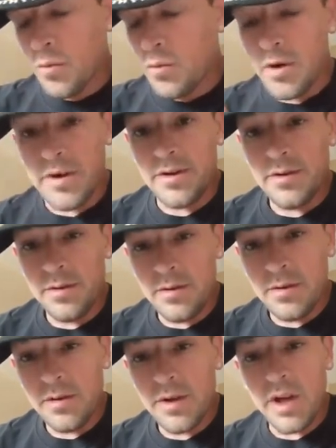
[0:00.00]
in
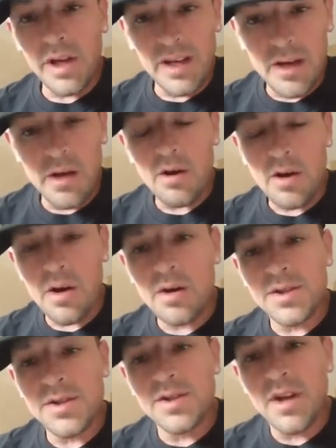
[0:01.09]

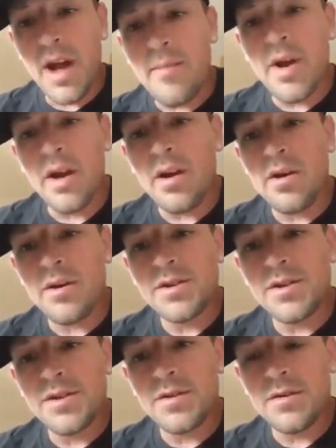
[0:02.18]
gigahertz, not
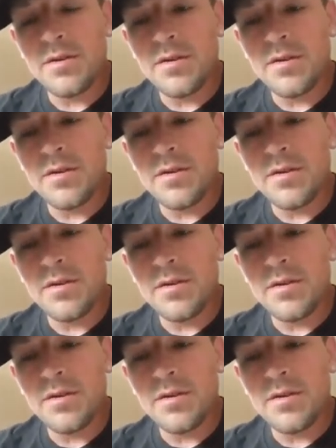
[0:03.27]
megahertz.